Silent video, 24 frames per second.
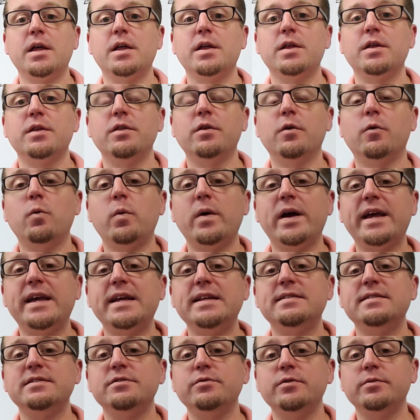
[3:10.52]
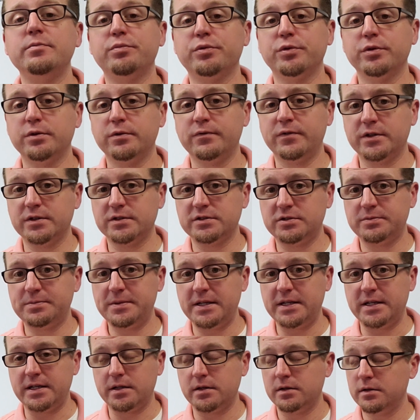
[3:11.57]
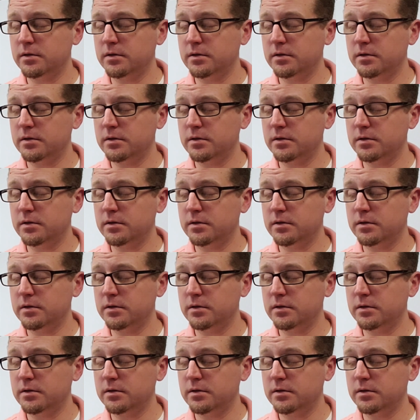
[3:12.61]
The way to improve your speed: